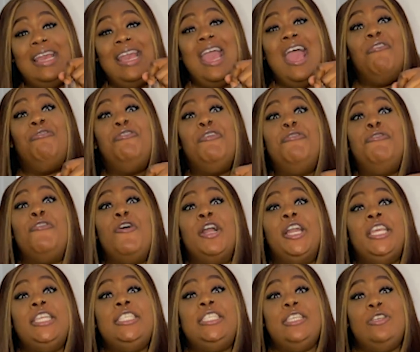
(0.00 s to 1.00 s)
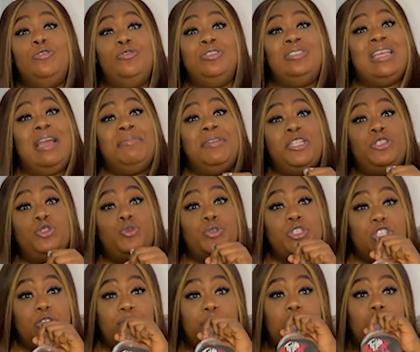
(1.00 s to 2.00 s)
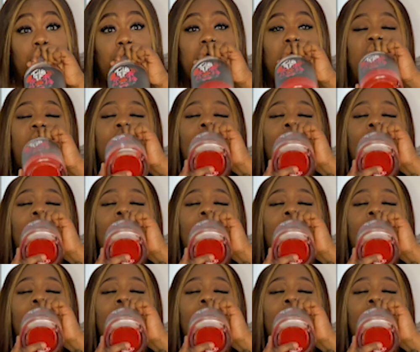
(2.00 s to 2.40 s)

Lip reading: Every fucking single time they twist me up.